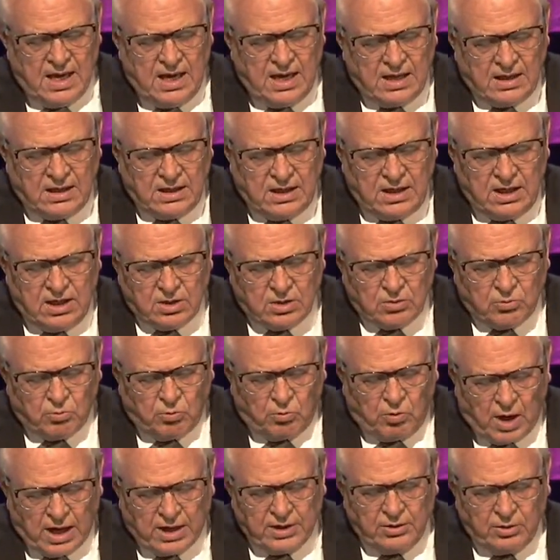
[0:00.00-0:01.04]
It is
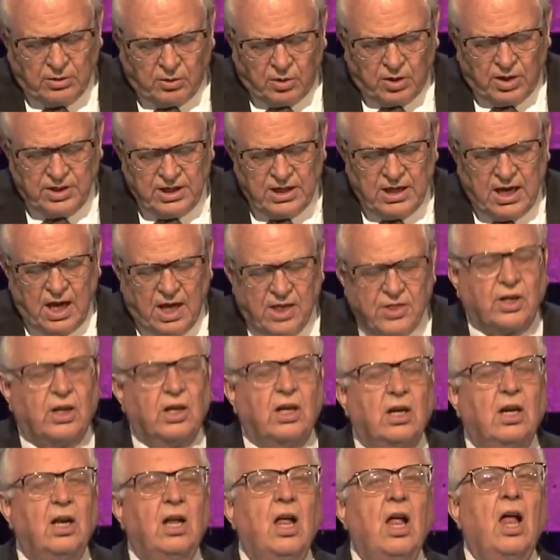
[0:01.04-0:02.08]
one or the
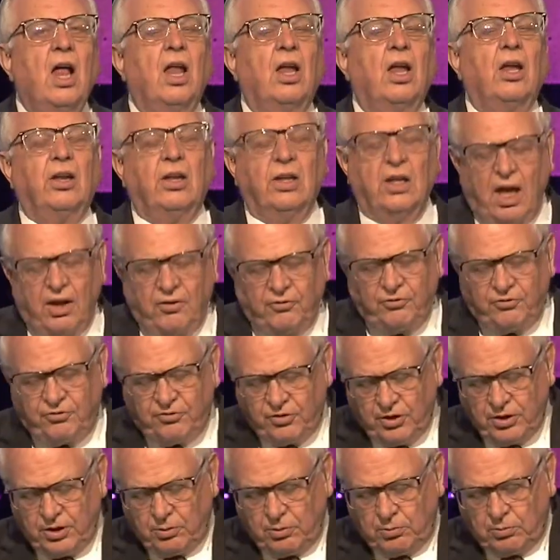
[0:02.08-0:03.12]
other love
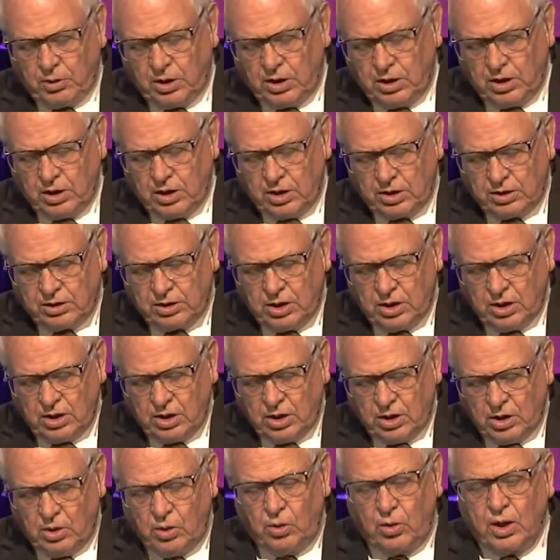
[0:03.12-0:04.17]
for the world
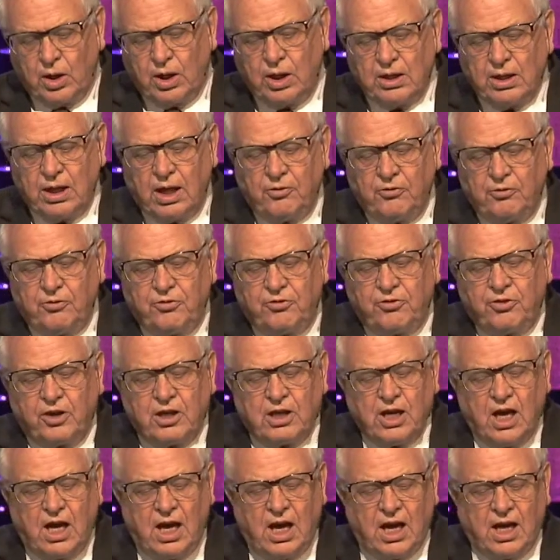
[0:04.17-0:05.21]
or love for
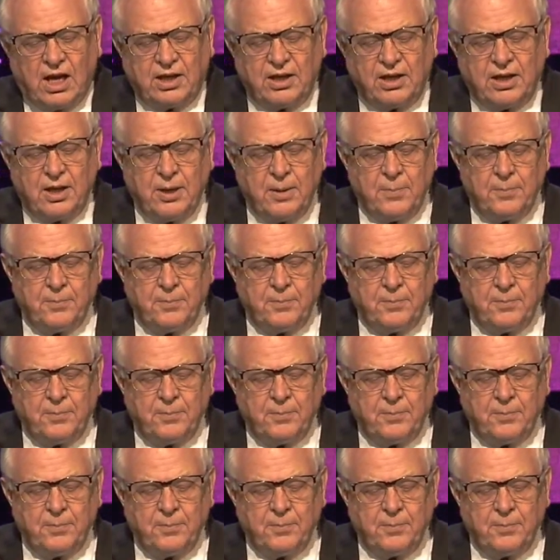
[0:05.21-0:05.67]
God.